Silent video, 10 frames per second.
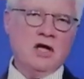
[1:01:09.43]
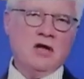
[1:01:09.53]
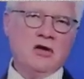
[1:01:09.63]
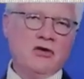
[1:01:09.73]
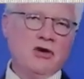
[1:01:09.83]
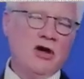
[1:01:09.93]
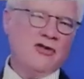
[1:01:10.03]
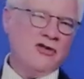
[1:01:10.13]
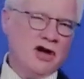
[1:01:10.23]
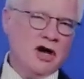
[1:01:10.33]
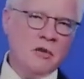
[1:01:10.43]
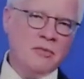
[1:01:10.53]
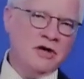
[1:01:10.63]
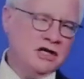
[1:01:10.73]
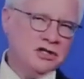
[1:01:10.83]
There are other
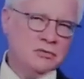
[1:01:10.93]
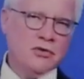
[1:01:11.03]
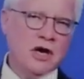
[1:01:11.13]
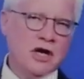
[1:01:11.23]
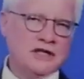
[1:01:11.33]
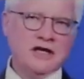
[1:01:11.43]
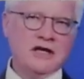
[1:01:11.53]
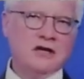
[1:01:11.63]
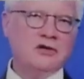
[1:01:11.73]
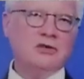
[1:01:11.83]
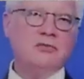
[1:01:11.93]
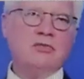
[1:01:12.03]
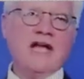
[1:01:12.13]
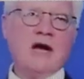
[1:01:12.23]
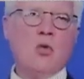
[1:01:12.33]
combination products that include
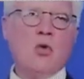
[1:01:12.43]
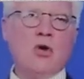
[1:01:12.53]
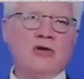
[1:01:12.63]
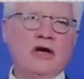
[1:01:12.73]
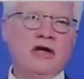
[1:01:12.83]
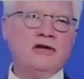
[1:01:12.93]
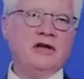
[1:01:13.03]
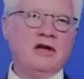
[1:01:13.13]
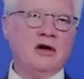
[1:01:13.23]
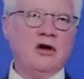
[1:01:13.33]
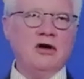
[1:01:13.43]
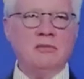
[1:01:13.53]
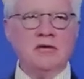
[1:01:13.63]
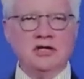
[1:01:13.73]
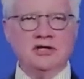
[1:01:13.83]
black walnut and
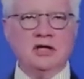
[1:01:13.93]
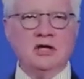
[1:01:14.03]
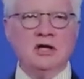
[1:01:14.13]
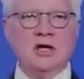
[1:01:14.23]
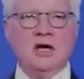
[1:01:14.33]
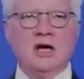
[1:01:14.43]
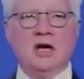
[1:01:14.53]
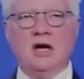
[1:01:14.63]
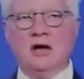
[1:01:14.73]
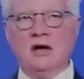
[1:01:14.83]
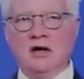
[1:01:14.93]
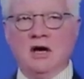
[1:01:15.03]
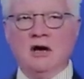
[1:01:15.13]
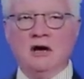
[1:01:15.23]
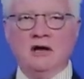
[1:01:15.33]
Artemisia,
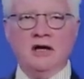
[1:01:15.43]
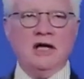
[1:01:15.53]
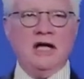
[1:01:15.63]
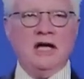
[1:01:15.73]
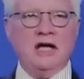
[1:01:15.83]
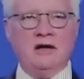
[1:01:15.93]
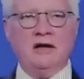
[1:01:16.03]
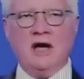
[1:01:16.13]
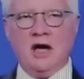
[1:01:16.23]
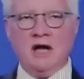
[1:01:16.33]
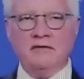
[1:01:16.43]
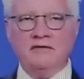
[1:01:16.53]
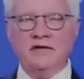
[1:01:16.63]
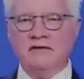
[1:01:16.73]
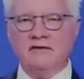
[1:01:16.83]
garlic, and
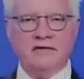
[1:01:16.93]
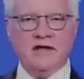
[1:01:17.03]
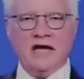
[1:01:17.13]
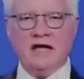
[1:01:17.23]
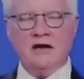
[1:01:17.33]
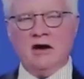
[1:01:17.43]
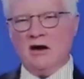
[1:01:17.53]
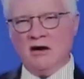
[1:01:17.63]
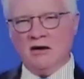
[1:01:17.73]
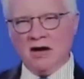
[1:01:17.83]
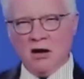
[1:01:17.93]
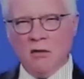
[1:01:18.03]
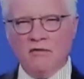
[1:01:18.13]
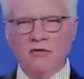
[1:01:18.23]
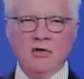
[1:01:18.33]
olive leaf that are
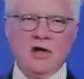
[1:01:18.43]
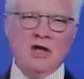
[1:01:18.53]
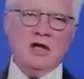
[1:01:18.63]
helpful.